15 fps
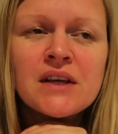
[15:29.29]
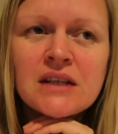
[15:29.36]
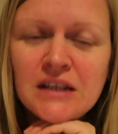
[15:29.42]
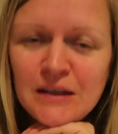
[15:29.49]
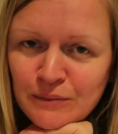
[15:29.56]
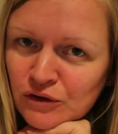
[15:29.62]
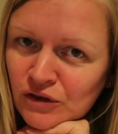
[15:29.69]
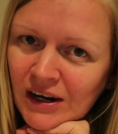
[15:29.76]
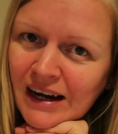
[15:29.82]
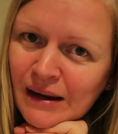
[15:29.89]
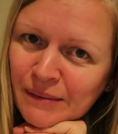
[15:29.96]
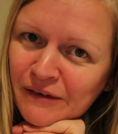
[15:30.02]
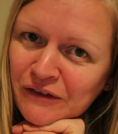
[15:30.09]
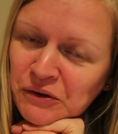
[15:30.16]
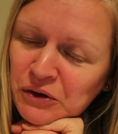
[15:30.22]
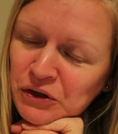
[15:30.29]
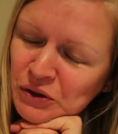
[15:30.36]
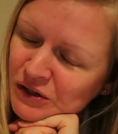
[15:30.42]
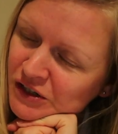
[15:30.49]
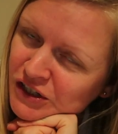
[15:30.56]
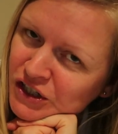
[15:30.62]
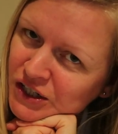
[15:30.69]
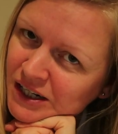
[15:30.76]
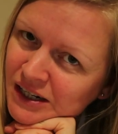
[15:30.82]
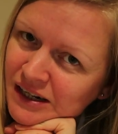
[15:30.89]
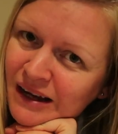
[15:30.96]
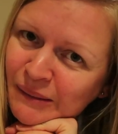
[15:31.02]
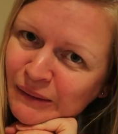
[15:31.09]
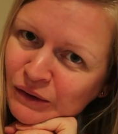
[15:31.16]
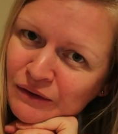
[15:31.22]
Subscribe if you're new to the channel,
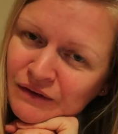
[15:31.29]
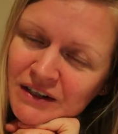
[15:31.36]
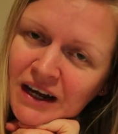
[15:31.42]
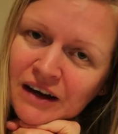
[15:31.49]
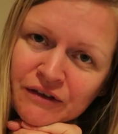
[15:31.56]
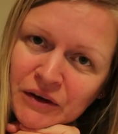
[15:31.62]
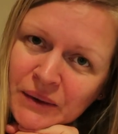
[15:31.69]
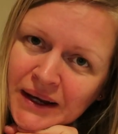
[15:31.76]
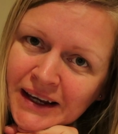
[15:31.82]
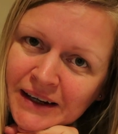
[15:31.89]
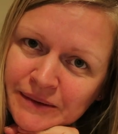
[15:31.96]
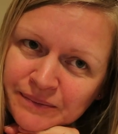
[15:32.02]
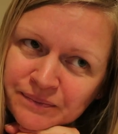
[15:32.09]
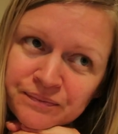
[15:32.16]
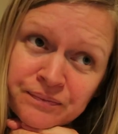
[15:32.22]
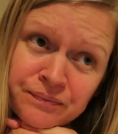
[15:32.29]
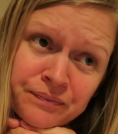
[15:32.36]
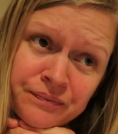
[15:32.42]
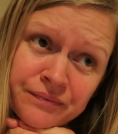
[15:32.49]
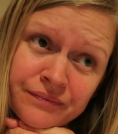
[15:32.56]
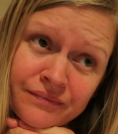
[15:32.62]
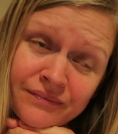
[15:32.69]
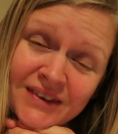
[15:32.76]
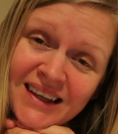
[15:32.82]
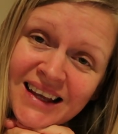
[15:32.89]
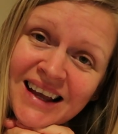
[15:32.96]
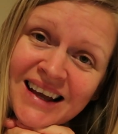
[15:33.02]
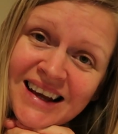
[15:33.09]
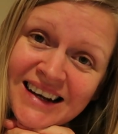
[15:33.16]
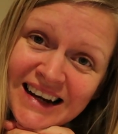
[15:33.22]
I would love to have you here.
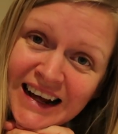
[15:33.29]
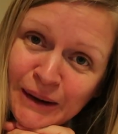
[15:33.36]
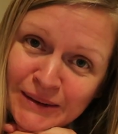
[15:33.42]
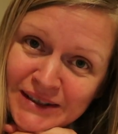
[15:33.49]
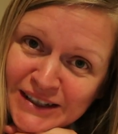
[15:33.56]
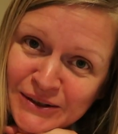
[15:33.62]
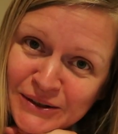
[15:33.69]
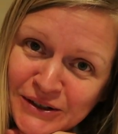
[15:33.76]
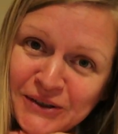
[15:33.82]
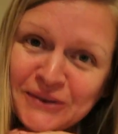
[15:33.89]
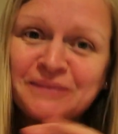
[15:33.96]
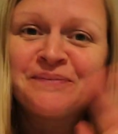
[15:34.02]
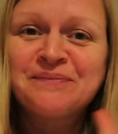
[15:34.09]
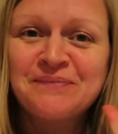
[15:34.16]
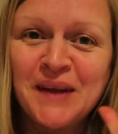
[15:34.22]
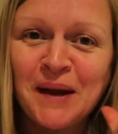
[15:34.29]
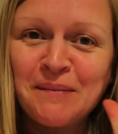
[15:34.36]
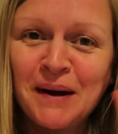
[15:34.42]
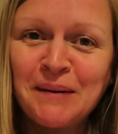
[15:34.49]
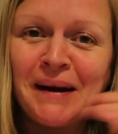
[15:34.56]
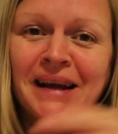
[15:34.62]
I will see you soon. Bye